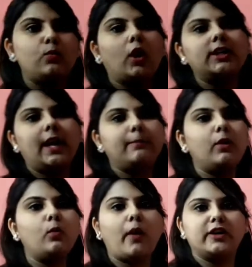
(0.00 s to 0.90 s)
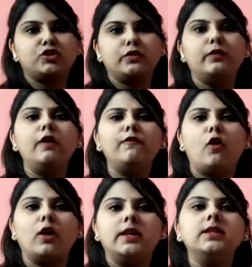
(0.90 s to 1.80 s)
what type of question will
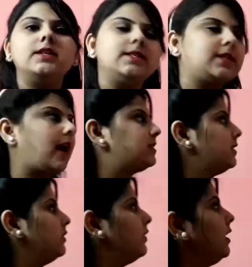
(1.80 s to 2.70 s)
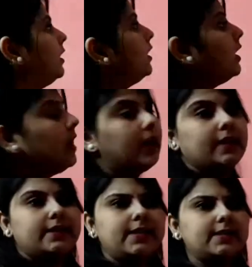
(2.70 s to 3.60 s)
fall in this category. In
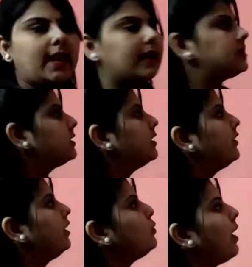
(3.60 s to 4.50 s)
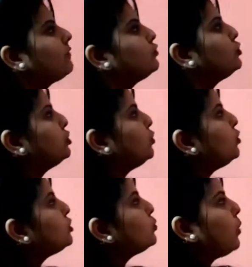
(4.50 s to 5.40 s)
this category, you have to
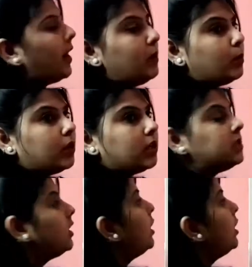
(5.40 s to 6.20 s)
choose one word